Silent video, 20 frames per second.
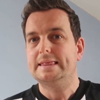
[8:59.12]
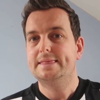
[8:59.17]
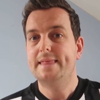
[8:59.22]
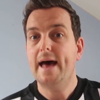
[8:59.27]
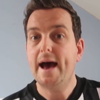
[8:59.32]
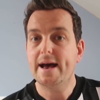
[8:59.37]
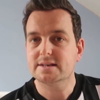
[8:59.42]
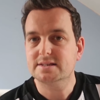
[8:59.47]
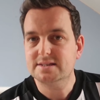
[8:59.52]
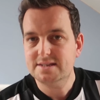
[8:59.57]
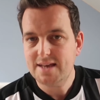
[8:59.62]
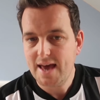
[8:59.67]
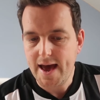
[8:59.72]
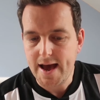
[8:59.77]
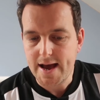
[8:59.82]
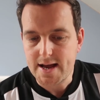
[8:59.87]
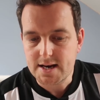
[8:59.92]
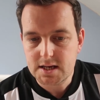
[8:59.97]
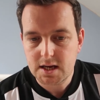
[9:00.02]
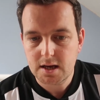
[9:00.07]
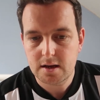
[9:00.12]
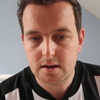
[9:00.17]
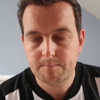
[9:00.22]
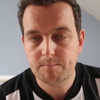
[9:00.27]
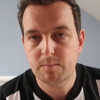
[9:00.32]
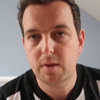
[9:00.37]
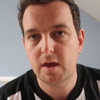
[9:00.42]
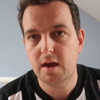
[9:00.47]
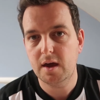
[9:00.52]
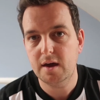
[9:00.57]
That said,
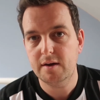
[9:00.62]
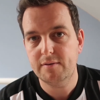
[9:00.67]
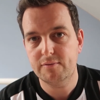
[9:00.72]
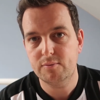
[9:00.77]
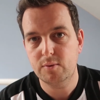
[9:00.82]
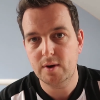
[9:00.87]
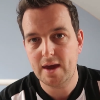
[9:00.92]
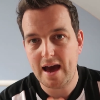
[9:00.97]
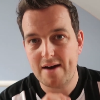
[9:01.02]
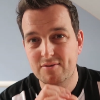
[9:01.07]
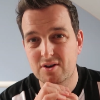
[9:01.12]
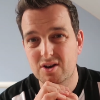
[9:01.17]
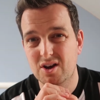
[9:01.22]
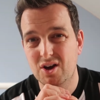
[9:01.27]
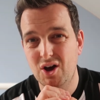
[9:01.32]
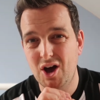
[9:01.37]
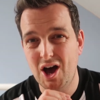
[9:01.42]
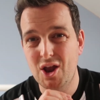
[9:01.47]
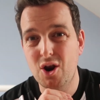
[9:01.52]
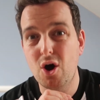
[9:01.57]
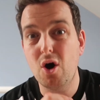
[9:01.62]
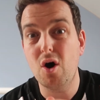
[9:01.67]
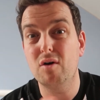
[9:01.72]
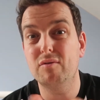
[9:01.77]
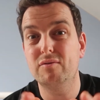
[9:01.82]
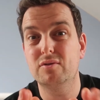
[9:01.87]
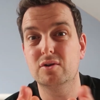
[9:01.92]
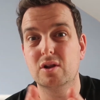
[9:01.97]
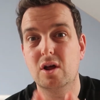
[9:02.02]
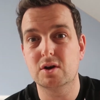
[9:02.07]
if we have a, an
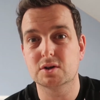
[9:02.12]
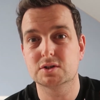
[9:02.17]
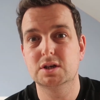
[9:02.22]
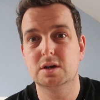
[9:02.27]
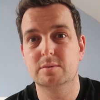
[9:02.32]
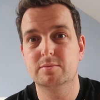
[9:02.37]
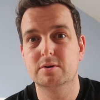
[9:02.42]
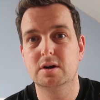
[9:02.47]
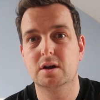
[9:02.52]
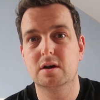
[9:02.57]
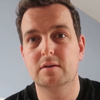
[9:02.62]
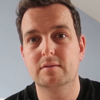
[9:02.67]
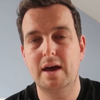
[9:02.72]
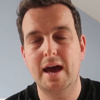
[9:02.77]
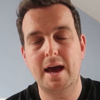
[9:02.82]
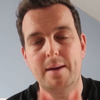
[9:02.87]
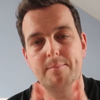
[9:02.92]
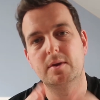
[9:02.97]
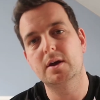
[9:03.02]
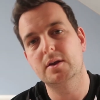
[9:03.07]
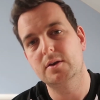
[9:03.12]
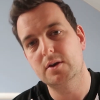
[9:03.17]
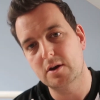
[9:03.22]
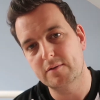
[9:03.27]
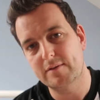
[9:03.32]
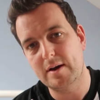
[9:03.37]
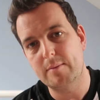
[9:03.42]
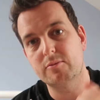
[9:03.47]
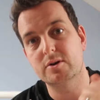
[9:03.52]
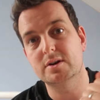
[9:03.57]
awful October and uh,
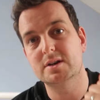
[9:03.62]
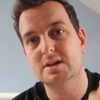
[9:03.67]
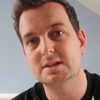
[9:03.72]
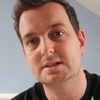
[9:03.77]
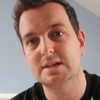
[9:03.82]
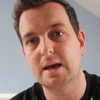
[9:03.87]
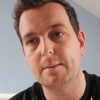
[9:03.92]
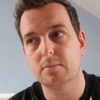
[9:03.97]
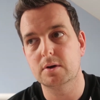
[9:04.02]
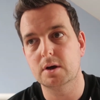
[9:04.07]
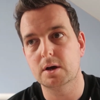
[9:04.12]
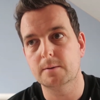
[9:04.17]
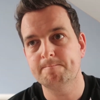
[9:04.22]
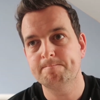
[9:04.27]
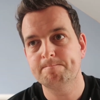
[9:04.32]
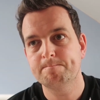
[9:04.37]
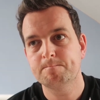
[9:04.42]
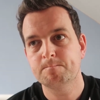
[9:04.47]
November and December,